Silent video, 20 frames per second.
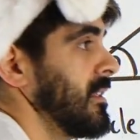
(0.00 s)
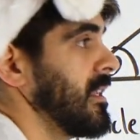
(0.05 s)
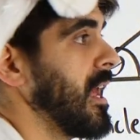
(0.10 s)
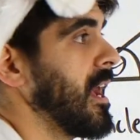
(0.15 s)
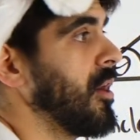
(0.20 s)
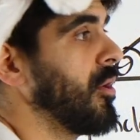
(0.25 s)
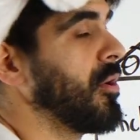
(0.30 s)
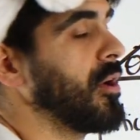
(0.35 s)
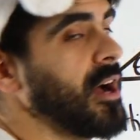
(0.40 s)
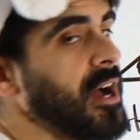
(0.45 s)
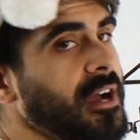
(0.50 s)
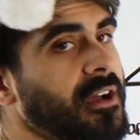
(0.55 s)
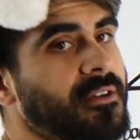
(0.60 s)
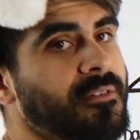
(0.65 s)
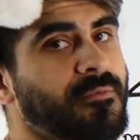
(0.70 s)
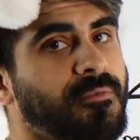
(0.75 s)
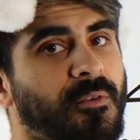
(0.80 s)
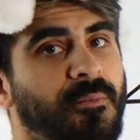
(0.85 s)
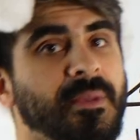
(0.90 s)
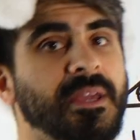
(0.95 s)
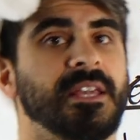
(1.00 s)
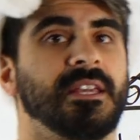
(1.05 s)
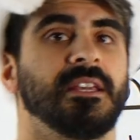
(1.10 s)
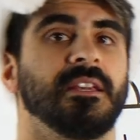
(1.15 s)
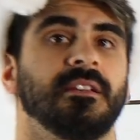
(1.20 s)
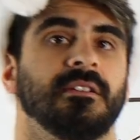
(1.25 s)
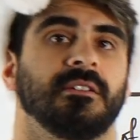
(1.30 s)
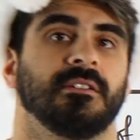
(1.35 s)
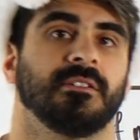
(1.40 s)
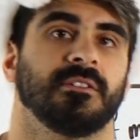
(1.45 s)
Now, for
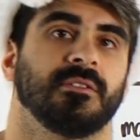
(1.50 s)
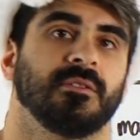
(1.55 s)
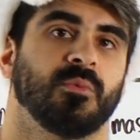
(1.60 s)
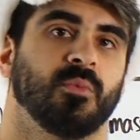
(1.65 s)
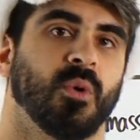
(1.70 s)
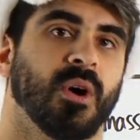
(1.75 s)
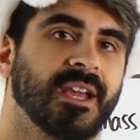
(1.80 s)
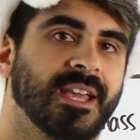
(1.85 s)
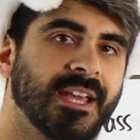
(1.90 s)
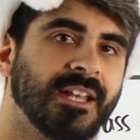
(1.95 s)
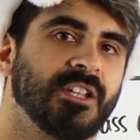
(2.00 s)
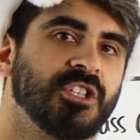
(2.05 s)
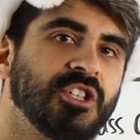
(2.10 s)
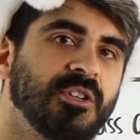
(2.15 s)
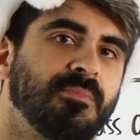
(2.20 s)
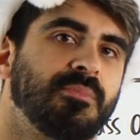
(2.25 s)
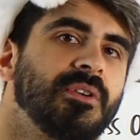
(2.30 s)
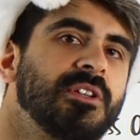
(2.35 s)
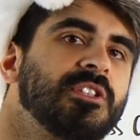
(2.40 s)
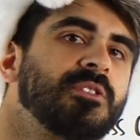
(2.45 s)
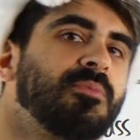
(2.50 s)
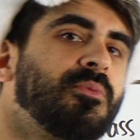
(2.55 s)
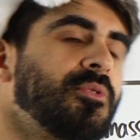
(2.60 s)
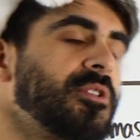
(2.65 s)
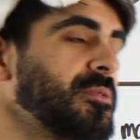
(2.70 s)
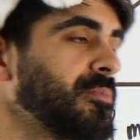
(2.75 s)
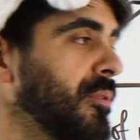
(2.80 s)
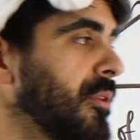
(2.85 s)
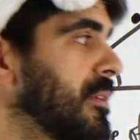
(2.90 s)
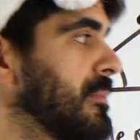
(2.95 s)
me, work energy principle
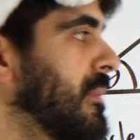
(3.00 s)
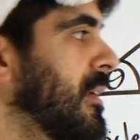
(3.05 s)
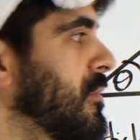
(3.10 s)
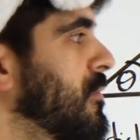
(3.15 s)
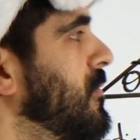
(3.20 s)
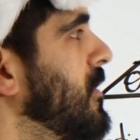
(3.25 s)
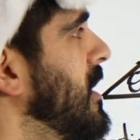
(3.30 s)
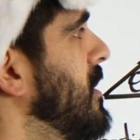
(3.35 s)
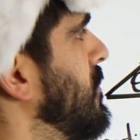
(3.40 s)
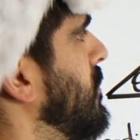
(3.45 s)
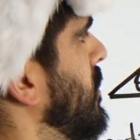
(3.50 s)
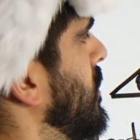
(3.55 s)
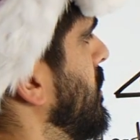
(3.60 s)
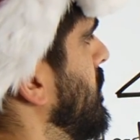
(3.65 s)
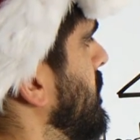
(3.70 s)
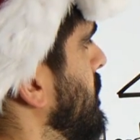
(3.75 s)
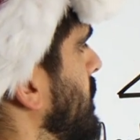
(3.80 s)
is probably my favorite